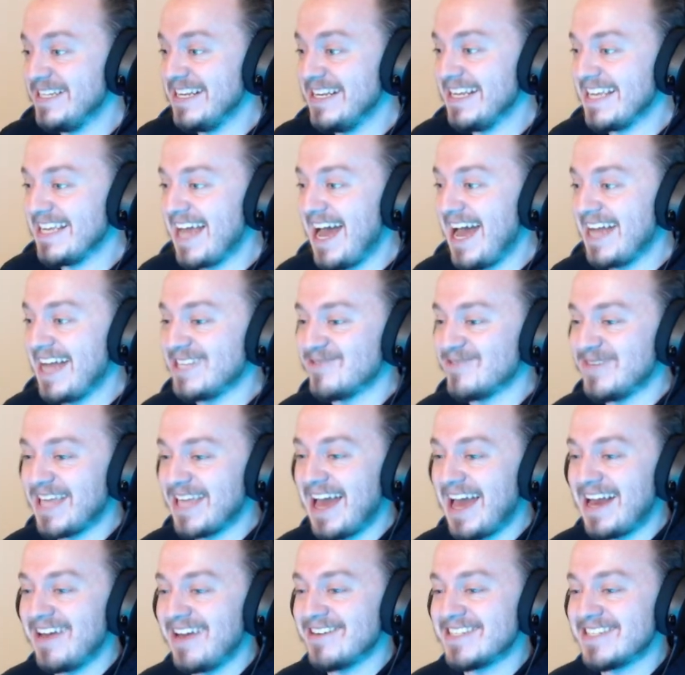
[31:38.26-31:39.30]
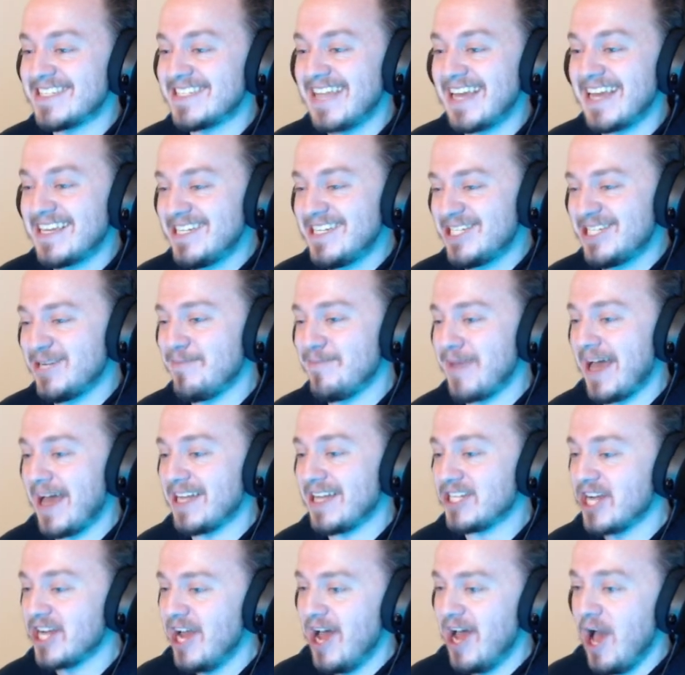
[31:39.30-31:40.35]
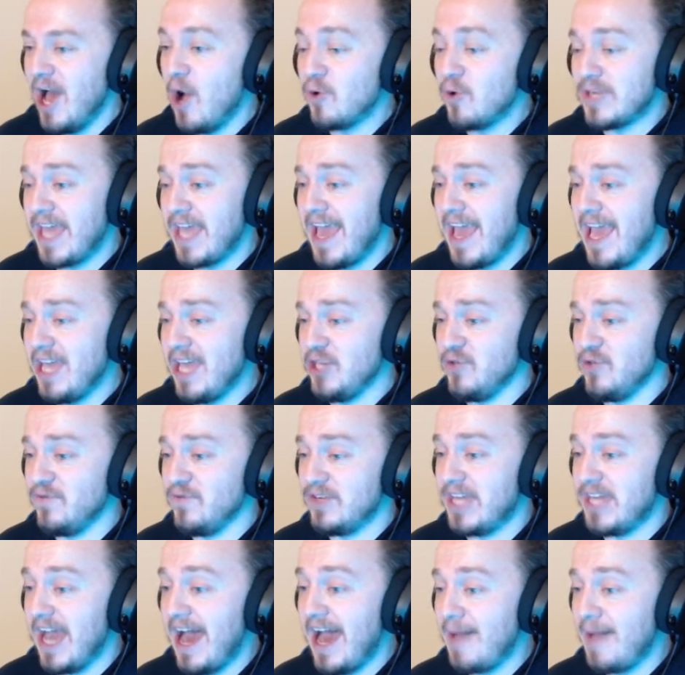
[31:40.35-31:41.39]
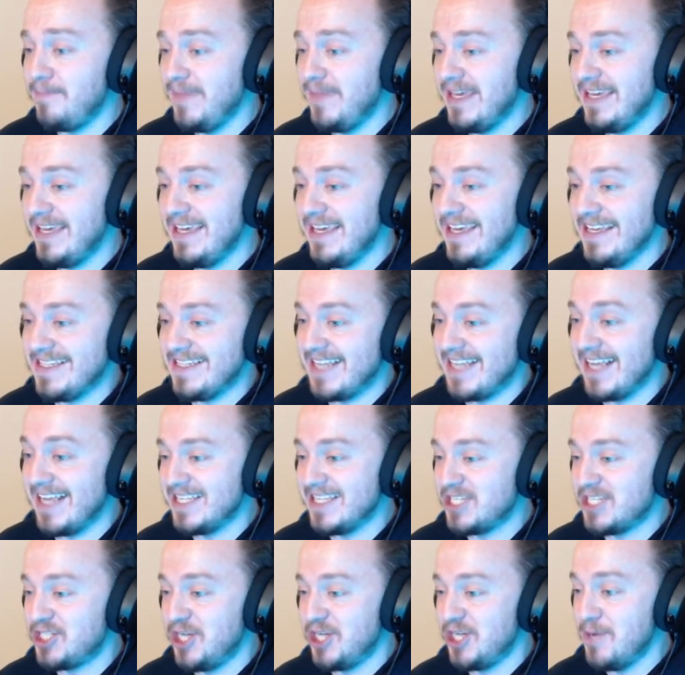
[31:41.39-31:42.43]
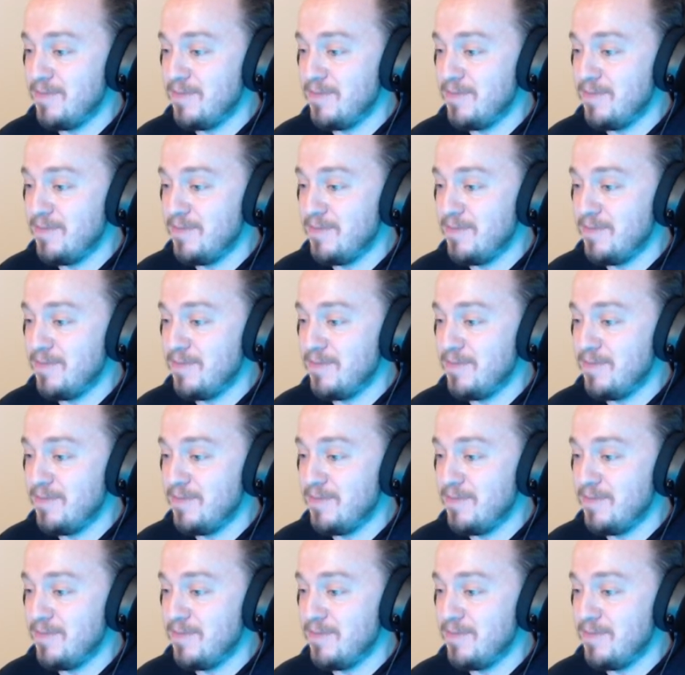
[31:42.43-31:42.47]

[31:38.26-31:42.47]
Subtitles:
it, guys. We got our second gym badge. Okay, you've caught me. Take this gym